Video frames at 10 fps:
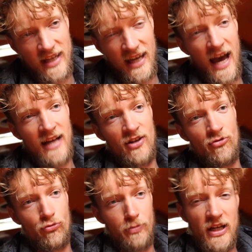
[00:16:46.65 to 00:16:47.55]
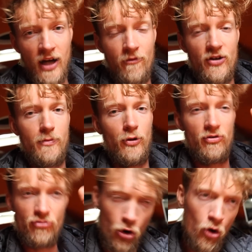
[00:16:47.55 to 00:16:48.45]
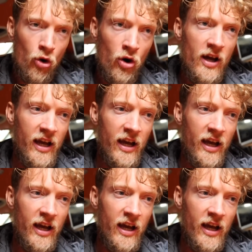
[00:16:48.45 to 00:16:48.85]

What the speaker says: can and be comfortable and row